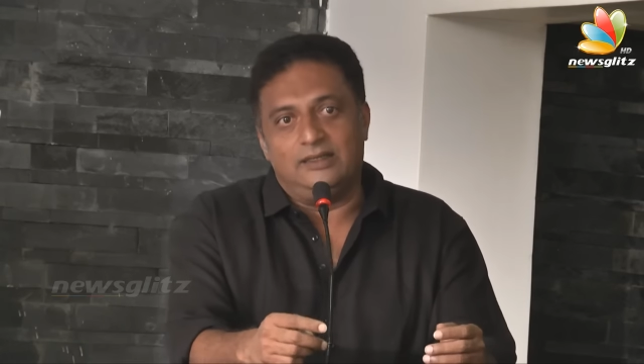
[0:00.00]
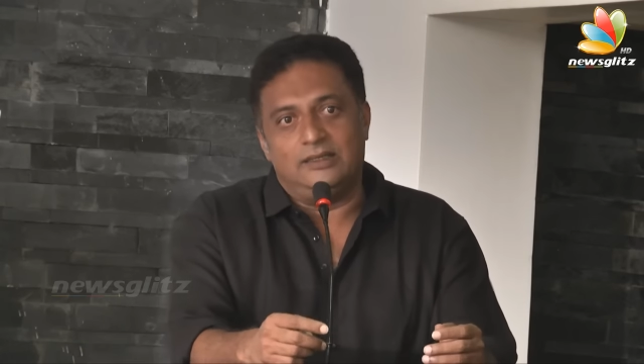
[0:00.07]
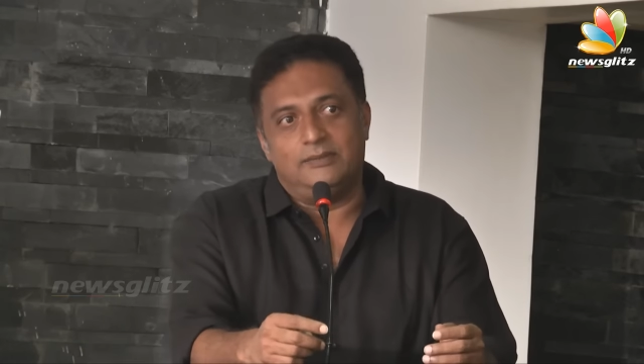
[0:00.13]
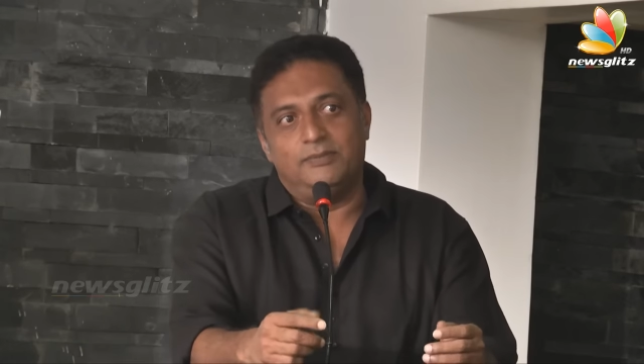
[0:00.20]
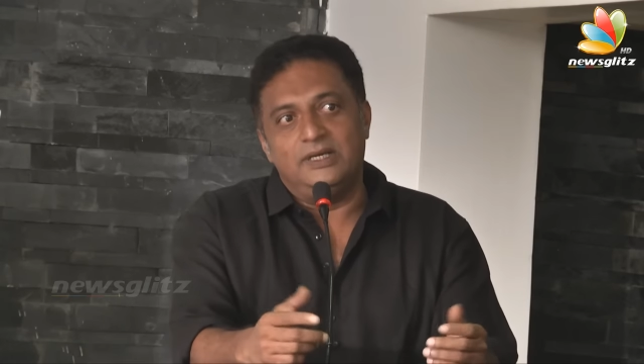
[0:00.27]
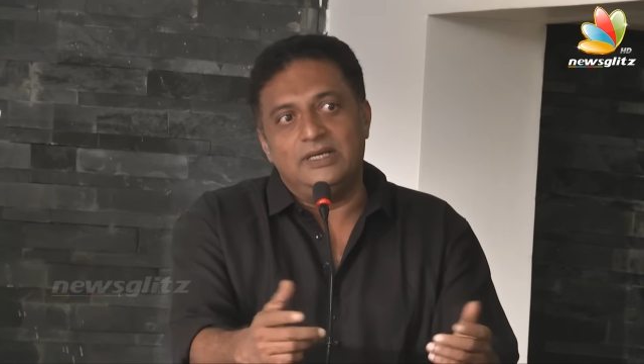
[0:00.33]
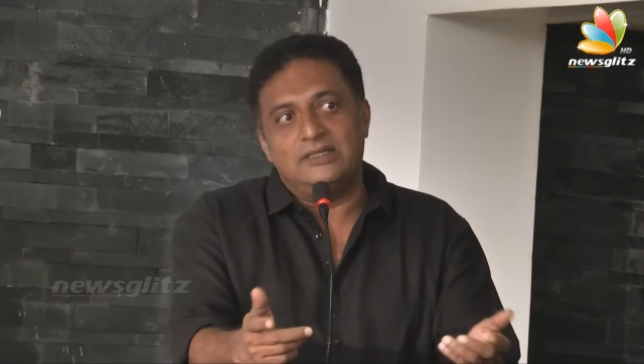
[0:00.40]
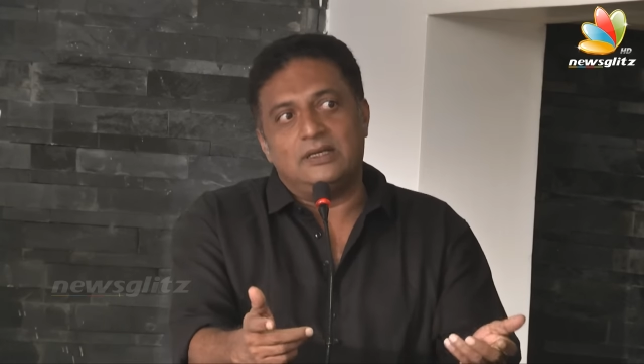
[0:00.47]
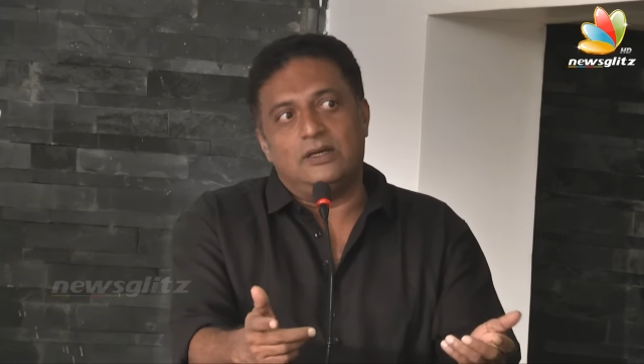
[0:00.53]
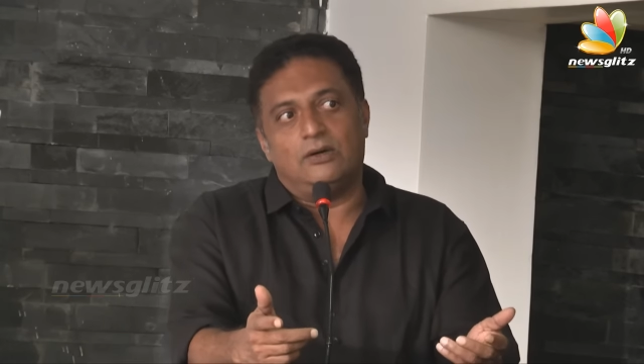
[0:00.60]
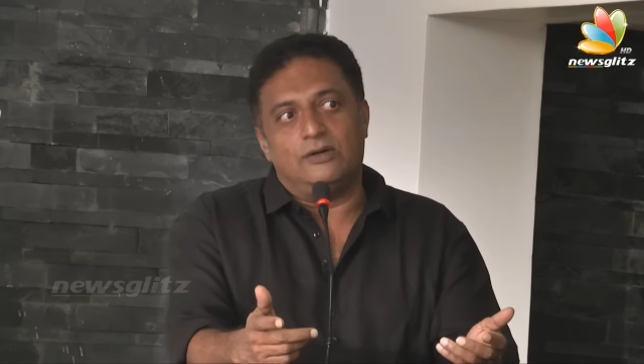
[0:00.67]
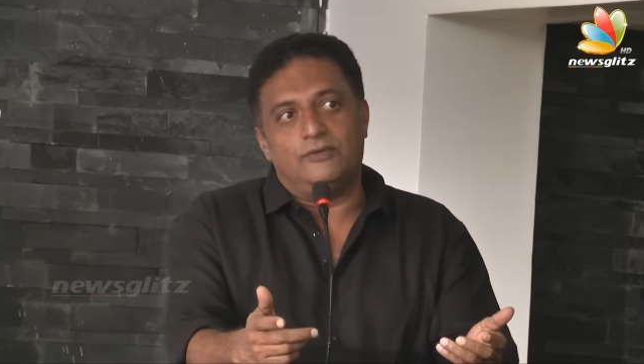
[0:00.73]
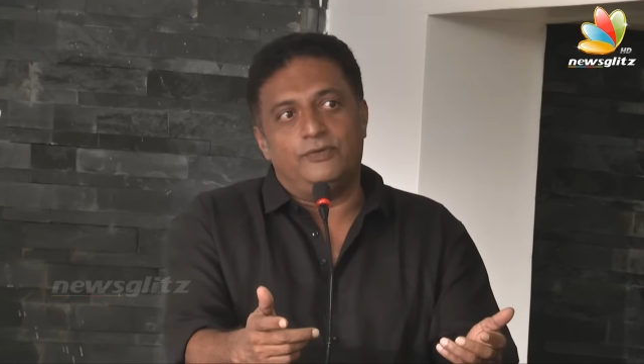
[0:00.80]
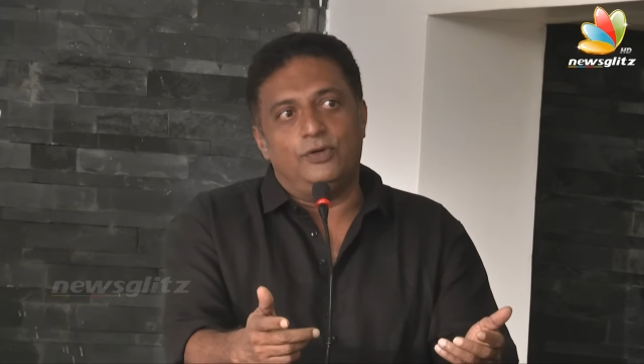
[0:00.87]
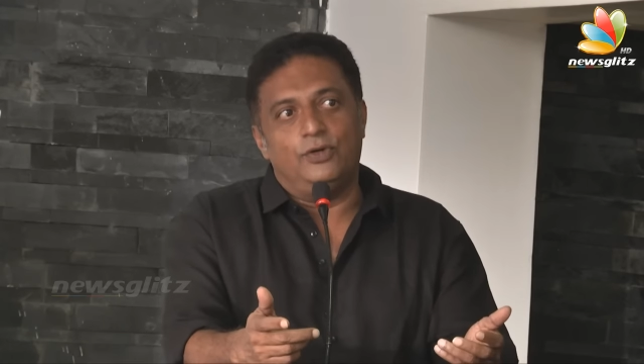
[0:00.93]
it brings a
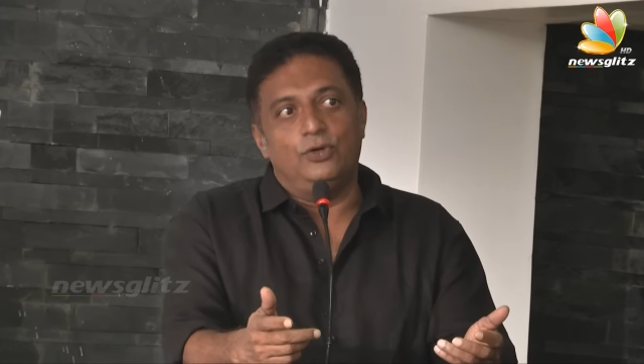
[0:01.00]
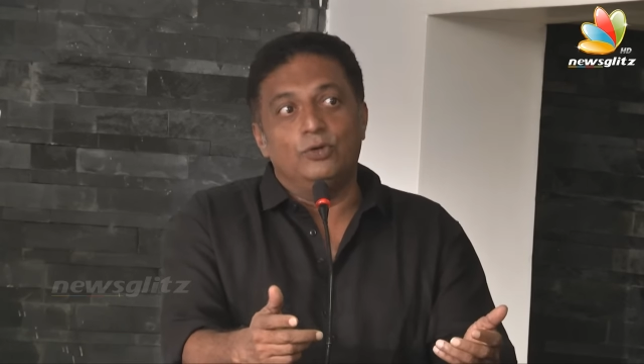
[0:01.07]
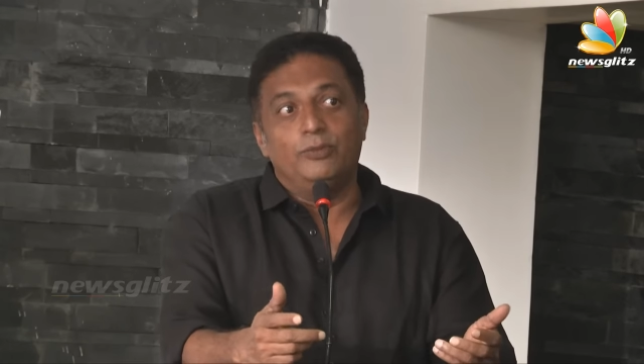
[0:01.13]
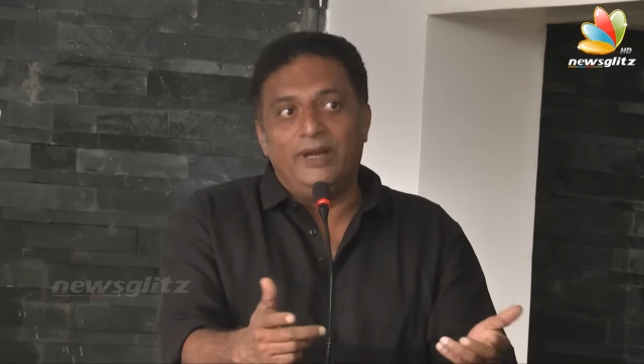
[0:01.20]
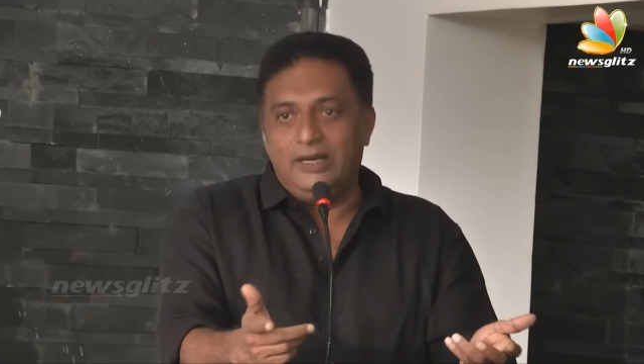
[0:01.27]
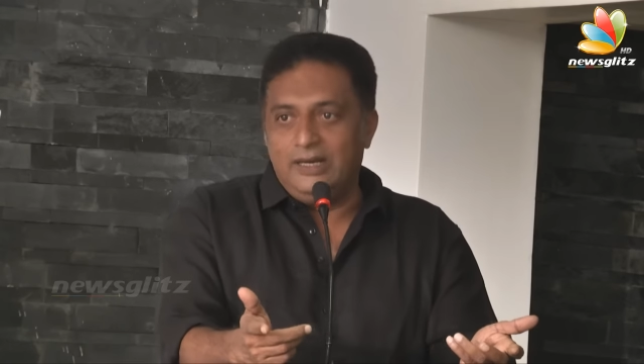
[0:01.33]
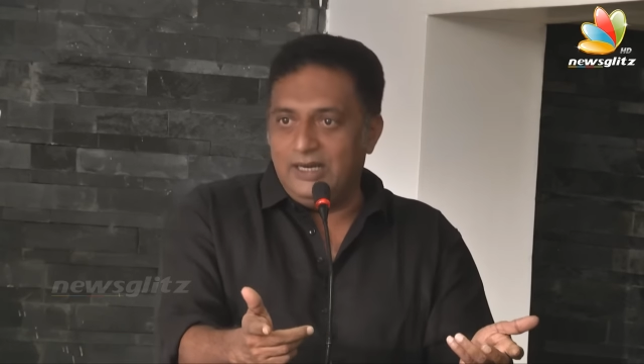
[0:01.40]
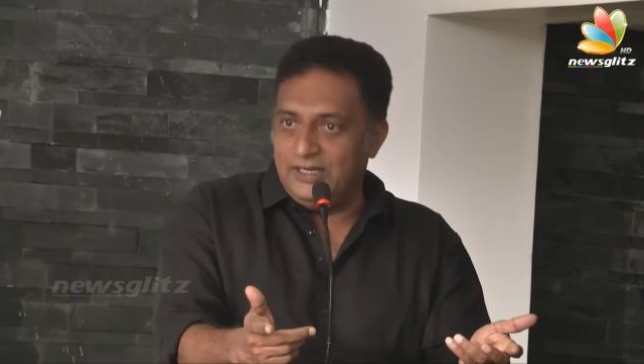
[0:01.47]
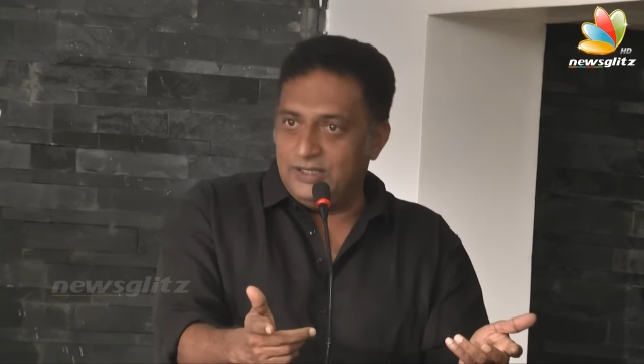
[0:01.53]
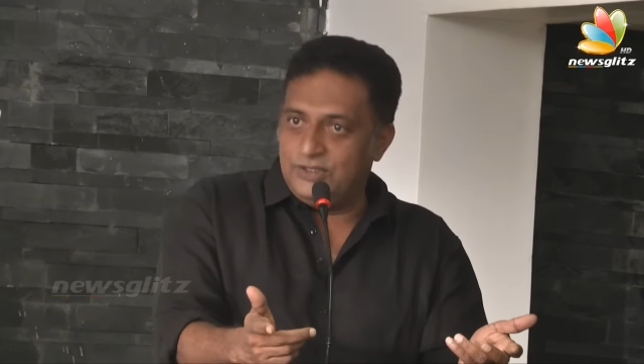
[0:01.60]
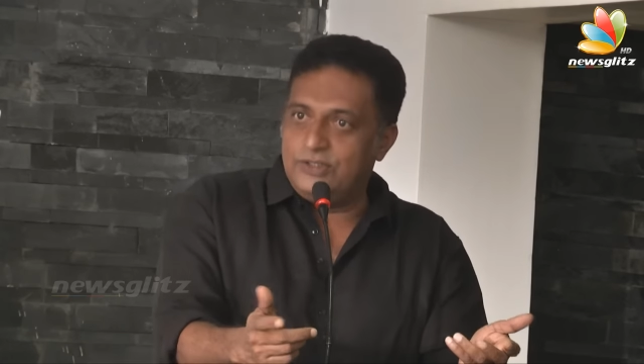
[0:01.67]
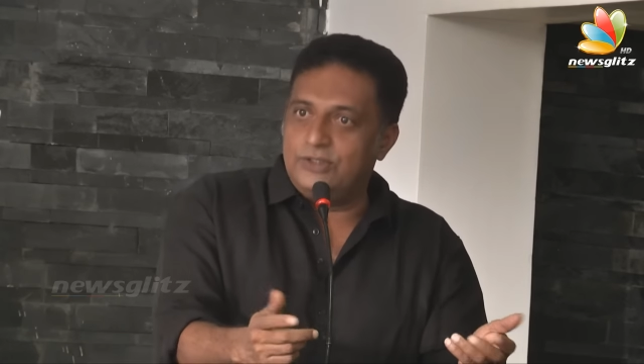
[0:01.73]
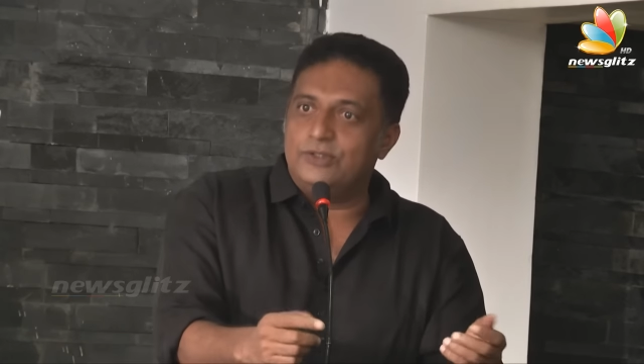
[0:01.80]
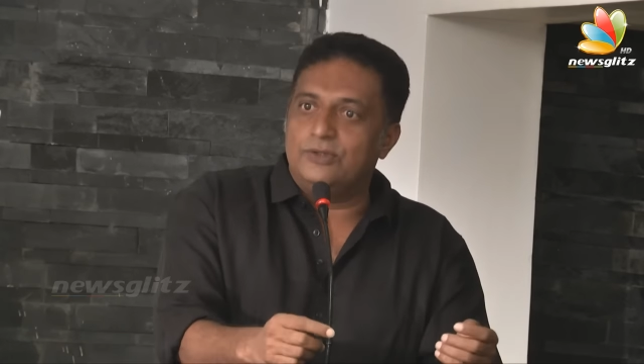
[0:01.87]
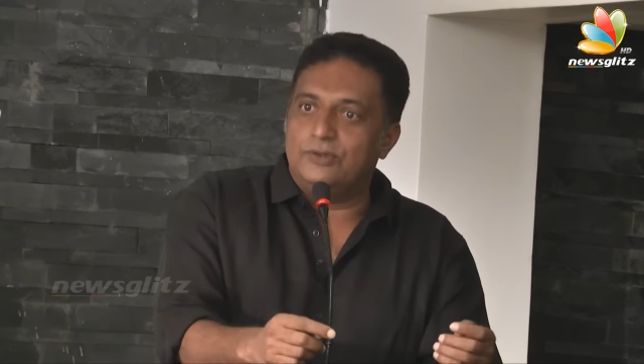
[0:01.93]
lot of humaneness